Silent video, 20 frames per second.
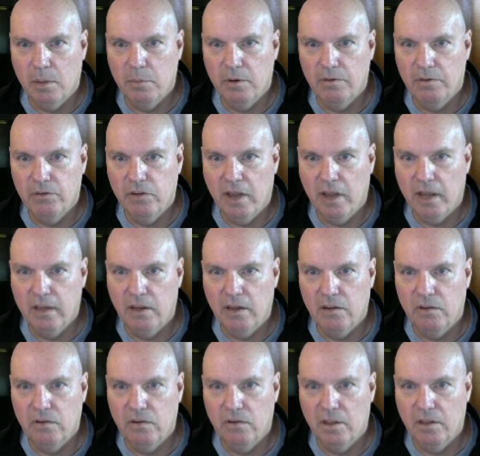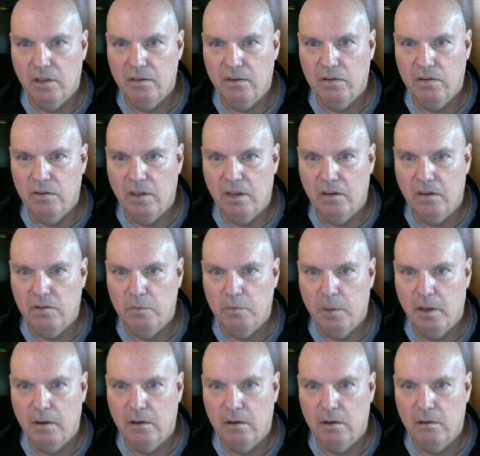of seconds that this thing has
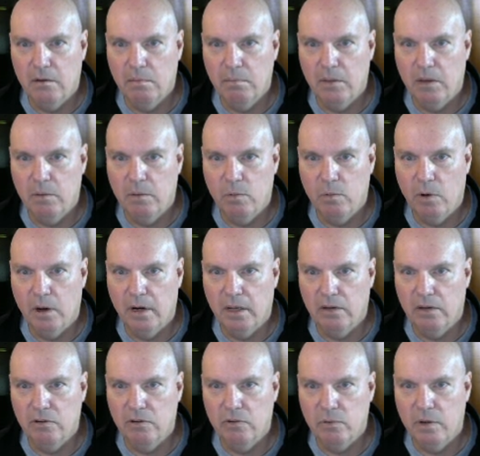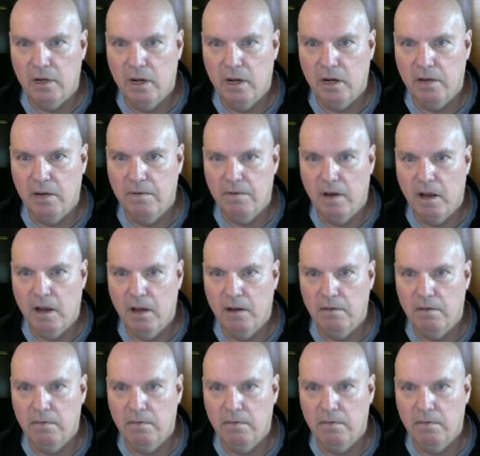been running. It's 395.